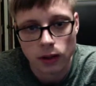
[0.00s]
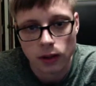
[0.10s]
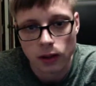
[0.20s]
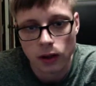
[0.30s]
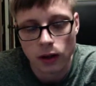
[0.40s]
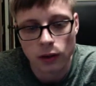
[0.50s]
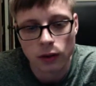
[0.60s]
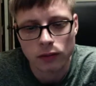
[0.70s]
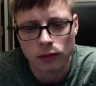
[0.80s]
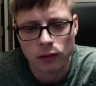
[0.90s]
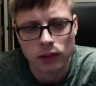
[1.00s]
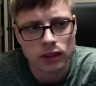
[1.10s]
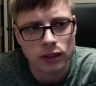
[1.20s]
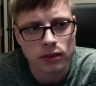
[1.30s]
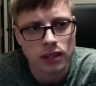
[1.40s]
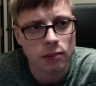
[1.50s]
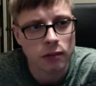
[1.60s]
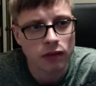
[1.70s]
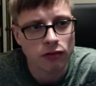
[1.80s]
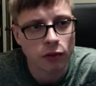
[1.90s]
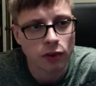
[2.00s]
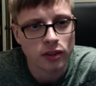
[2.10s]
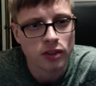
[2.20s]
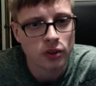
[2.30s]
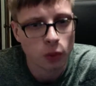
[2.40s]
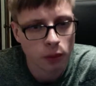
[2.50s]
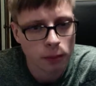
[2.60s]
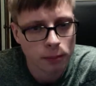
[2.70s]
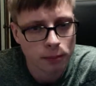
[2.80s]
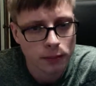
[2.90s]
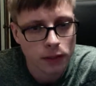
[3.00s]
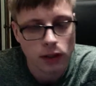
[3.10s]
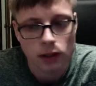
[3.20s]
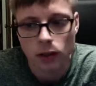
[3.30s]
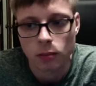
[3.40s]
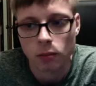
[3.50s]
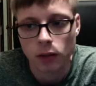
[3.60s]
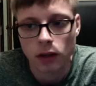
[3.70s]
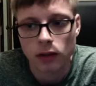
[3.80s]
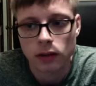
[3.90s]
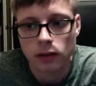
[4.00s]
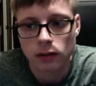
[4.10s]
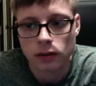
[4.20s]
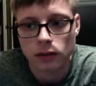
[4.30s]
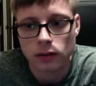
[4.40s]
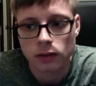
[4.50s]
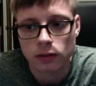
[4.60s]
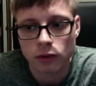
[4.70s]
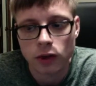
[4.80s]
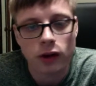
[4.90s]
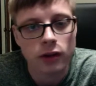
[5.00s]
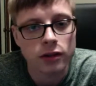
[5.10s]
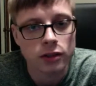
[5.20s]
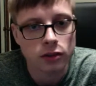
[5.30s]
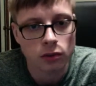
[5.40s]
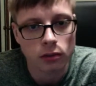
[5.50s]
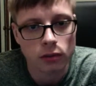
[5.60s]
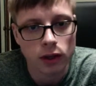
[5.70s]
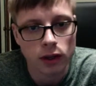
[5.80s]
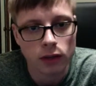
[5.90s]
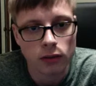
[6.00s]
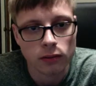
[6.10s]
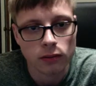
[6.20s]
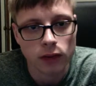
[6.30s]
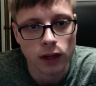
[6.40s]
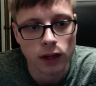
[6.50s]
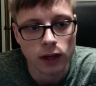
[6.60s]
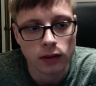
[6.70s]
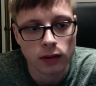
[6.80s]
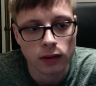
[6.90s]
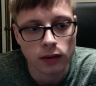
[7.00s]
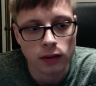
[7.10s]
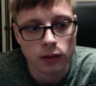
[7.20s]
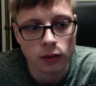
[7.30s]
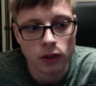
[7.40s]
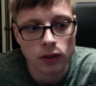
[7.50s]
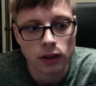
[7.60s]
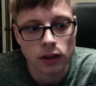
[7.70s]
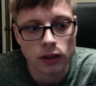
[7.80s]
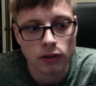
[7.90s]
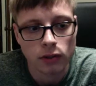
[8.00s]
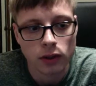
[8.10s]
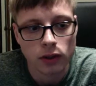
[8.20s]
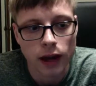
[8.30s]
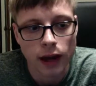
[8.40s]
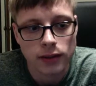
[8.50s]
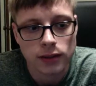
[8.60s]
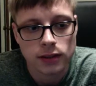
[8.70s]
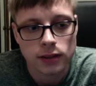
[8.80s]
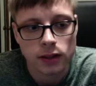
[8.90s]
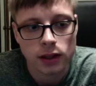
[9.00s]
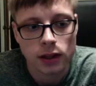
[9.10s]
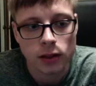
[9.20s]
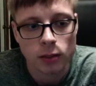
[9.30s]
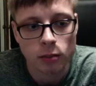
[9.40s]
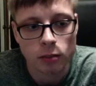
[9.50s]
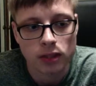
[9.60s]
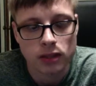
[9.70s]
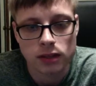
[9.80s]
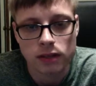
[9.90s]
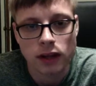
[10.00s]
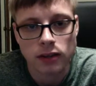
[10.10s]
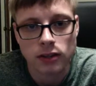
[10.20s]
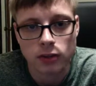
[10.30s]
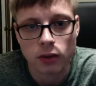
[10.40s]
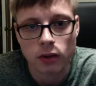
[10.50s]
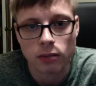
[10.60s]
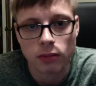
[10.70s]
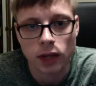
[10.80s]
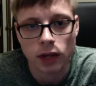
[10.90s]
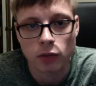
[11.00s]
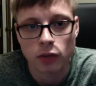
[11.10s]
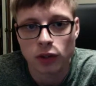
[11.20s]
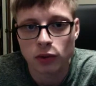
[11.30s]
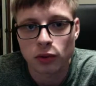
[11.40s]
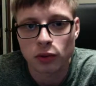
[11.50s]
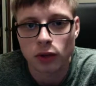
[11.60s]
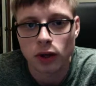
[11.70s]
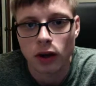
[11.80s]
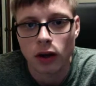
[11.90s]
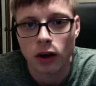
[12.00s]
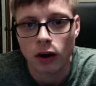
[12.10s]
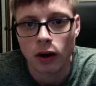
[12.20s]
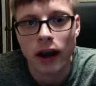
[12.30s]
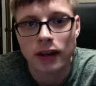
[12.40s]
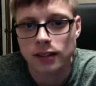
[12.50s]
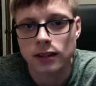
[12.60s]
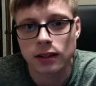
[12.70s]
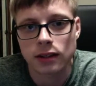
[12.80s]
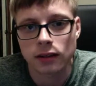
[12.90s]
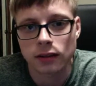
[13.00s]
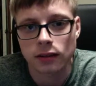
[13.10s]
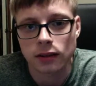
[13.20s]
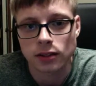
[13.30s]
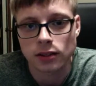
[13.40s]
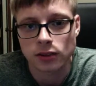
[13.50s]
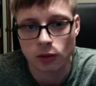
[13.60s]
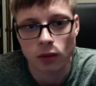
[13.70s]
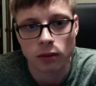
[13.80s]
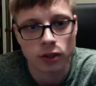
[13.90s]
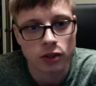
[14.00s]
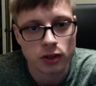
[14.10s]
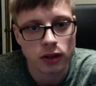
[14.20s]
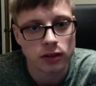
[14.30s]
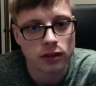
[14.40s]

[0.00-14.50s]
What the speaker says: I don't ever really use that metaphor storm, but we are in a storm right now, and we are getting through the last bits of that storm. And when you are exiting a storm, you're trying to